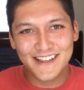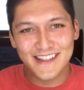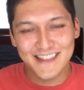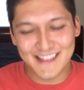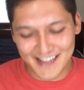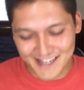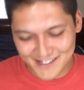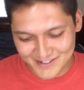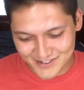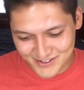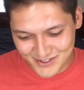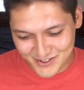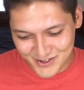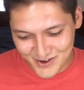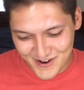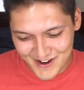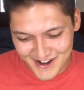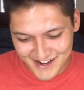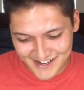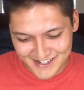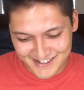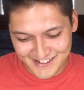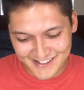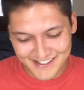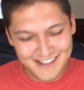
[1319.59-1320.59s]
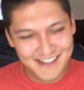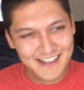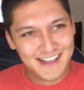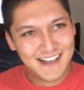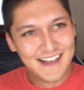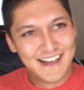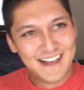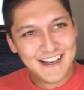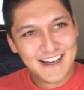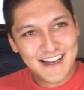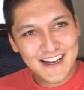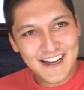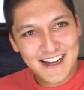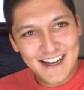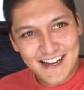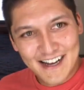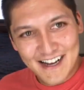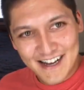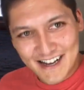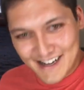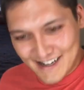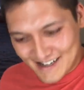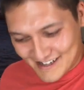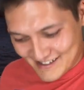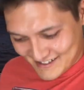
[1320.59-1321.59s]
Thanks for joining.
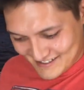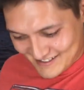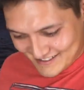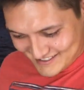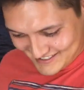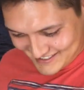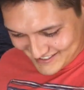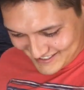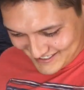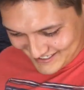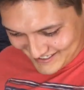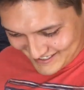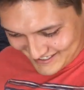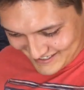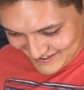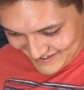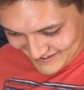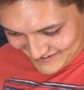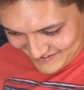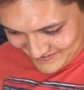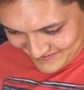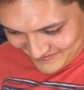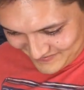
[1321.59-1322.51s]
Let's see here.